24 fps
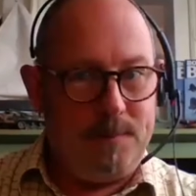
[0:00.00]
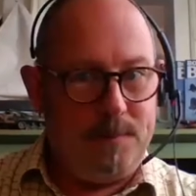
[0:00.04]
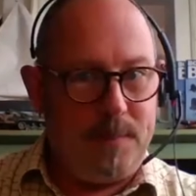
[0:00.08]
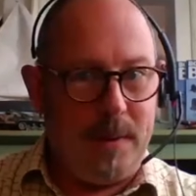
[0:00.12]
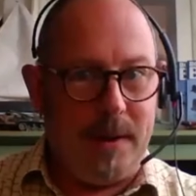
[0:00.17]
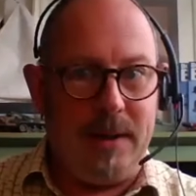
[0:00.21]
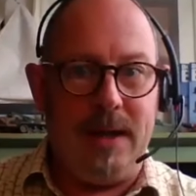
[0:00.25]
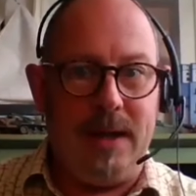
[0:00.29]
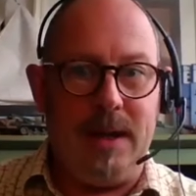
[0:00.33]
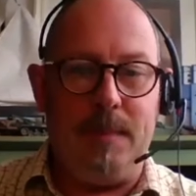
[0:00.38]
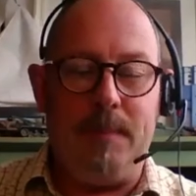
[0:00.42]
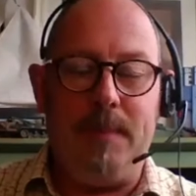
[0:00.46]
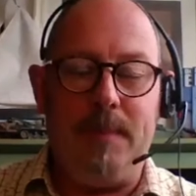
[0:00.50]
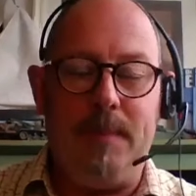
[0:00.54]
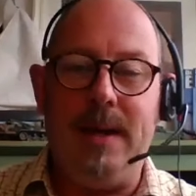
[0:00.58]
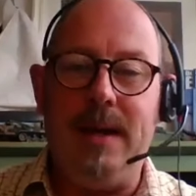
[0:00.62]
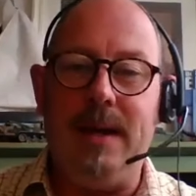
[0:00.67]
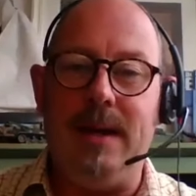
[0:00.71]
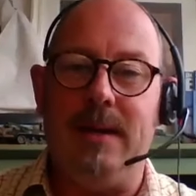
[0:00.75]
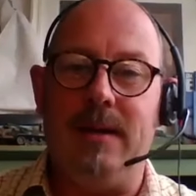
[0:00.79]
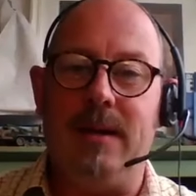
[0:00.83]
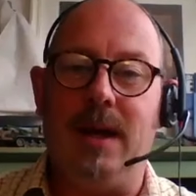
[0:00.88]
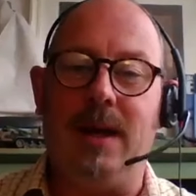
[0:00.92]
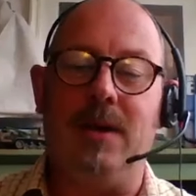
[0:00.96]
but it
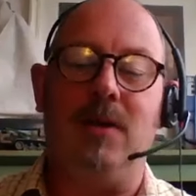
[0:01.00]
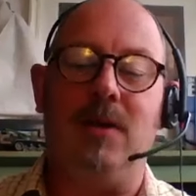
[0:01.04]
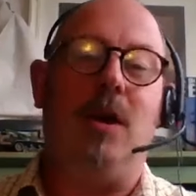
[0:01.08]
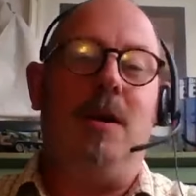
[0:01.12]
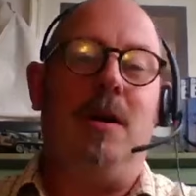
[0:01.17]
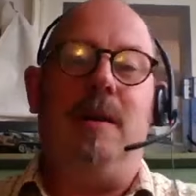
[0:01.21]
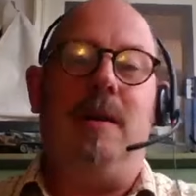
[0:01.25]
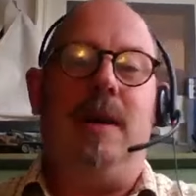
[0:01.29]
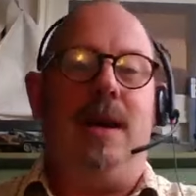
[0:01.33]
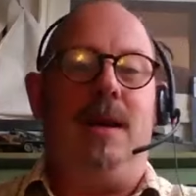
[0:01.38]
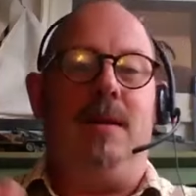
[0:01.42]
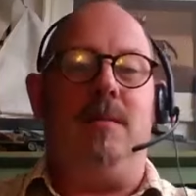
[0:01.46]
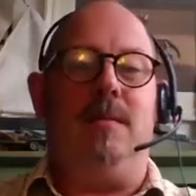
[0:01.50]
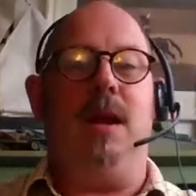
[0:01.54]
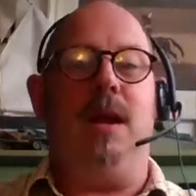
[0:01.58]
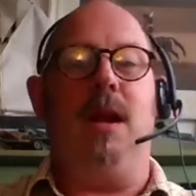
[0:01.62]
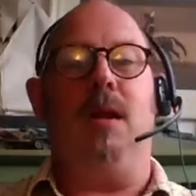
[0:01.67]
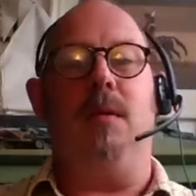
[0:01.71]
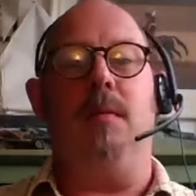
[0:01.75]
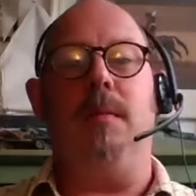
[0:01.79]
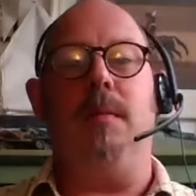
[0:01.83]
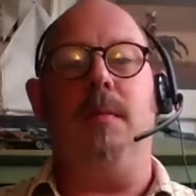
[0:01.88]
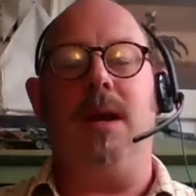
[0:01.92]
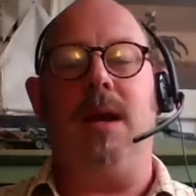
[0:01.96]
appeared, and not only in you
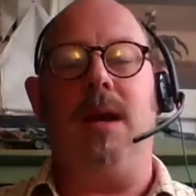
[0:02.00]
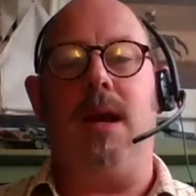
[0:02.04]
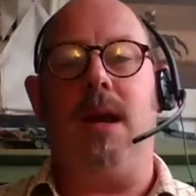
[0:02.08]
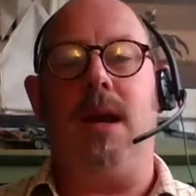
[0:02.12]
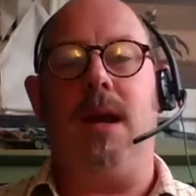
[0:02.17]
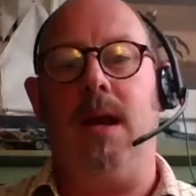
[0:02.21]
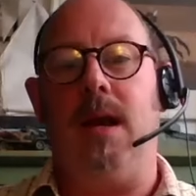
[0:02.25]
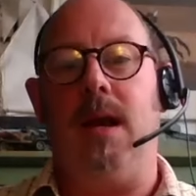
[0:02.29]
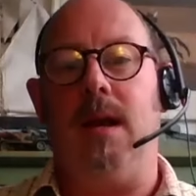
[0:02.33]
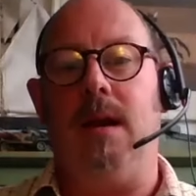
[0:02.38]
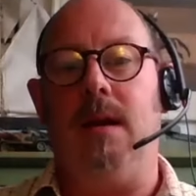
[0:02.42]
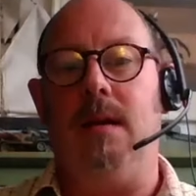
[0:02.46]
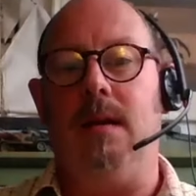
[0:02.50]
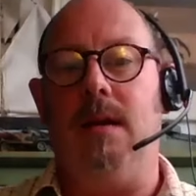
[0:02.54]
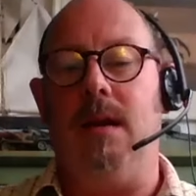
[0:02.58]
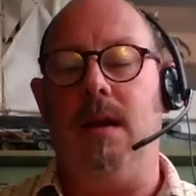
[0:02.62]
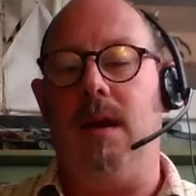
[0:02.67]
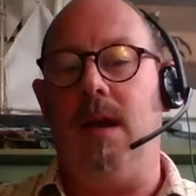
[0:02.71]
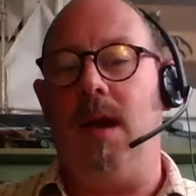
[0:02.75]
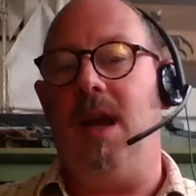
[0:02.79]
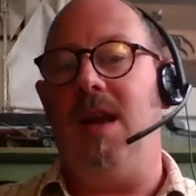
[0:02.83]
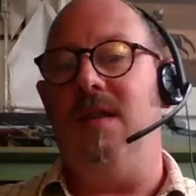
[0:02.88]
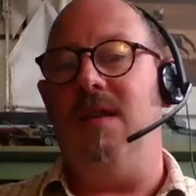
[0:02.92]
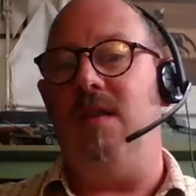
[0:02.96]
know in
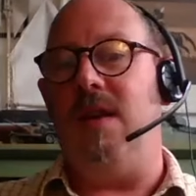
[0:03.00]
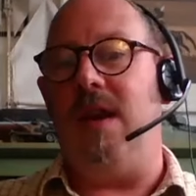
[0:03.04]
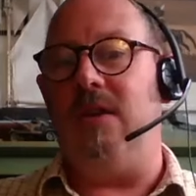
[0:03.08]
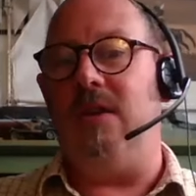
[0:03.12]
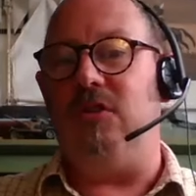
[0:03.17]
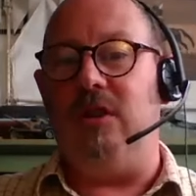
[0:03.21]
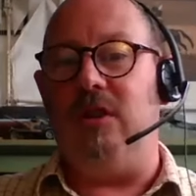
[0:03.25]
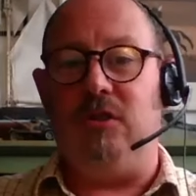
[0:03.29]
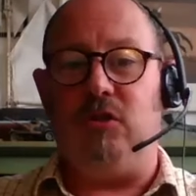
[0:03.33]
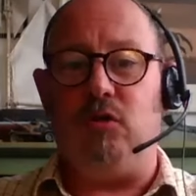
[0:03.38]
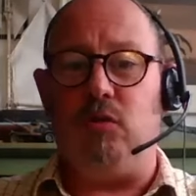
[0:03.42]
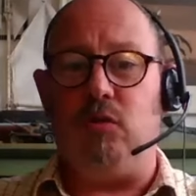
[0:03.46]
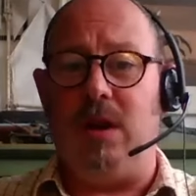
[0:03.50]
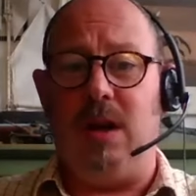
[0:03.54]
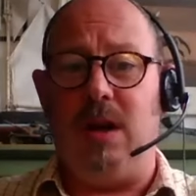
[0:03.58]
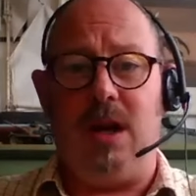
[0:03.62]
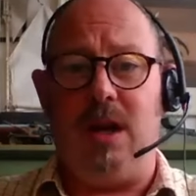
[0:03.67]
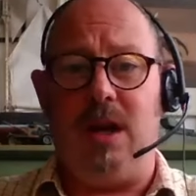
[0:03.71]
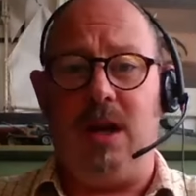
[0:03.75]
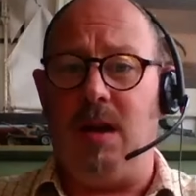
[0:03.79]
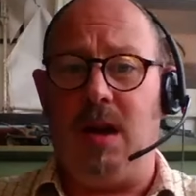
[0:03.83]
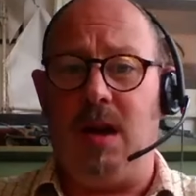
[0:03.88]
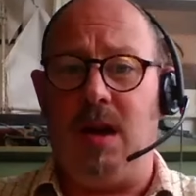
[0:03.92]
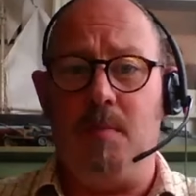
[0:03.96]
in aviation
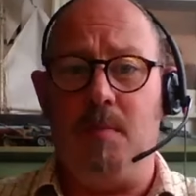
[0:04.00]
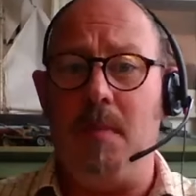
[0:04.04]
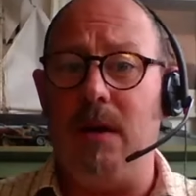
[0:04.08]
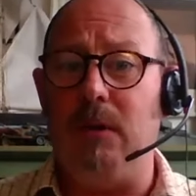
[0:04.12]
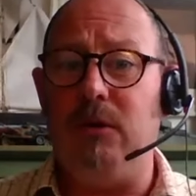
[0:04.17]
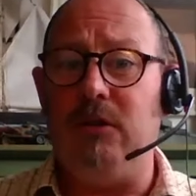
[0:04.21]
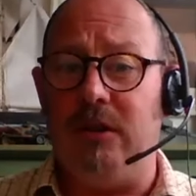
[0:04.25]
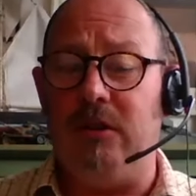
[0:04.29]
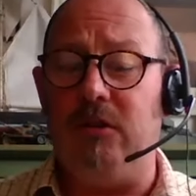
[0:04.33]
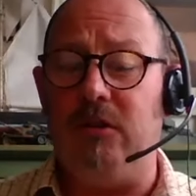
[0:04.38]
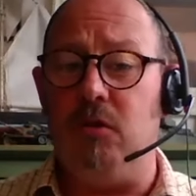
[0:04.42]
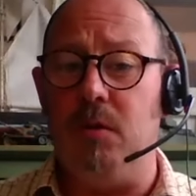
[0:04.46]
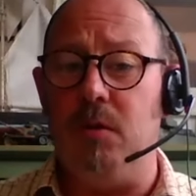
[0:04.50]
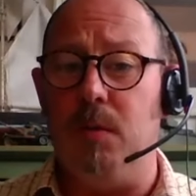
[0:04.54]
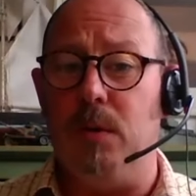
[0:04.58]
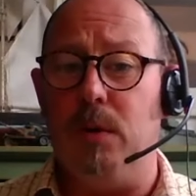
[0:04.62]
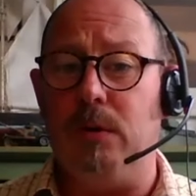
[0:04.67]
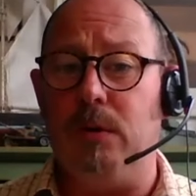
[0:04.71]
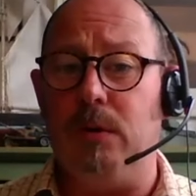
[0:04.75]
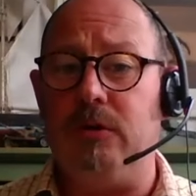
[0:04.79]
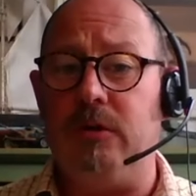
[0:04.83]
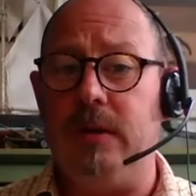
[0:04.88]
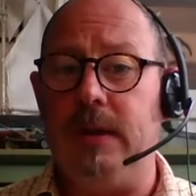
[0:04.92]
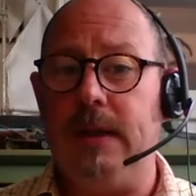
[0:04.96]
history, in, in most history
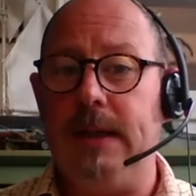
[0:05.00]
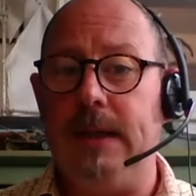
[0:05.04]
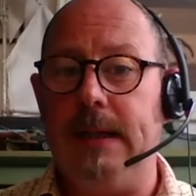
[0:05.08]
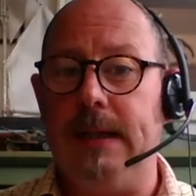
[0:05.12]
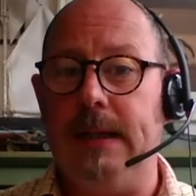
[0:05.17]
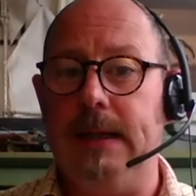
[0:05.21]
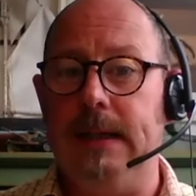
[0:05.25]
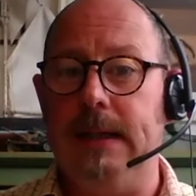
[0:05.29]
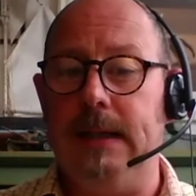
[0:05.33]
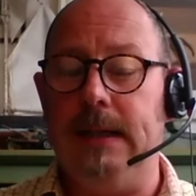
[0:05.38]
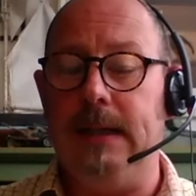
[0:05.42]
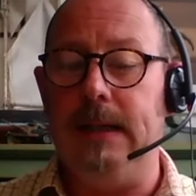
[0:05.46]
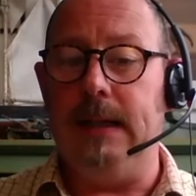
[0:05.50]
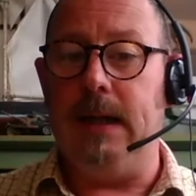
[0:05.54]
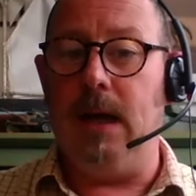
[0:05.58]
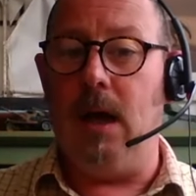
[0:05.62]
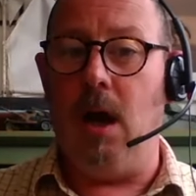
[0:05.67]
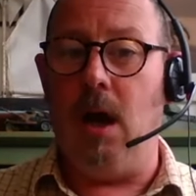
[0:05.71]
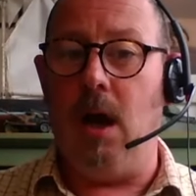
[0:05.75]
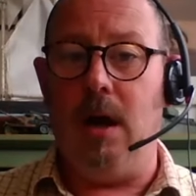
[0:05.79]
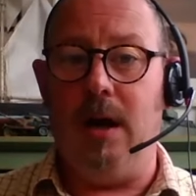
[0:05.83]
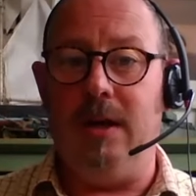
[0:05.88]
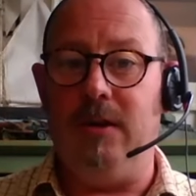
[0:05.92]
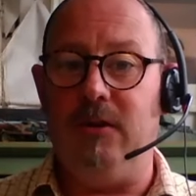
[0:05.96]
books, uh,
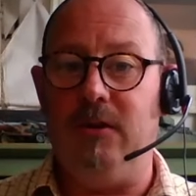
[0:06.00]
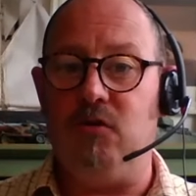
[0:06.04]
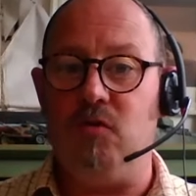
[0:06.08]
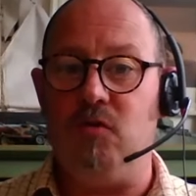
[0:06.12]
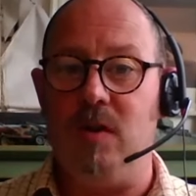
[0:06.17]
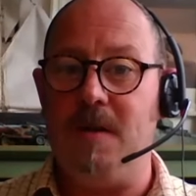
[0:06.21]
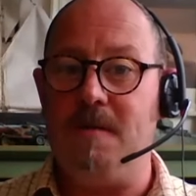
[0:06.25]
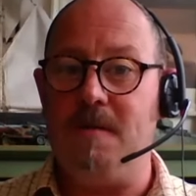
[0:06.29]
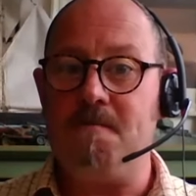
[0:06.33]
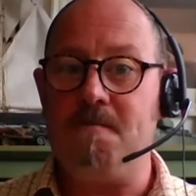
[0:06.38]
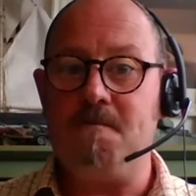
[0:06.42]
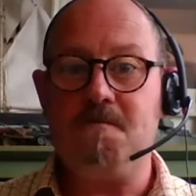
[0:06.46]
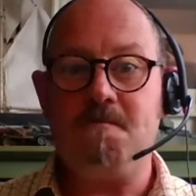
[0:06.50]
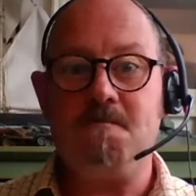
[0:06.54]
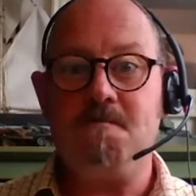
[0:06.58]
art history.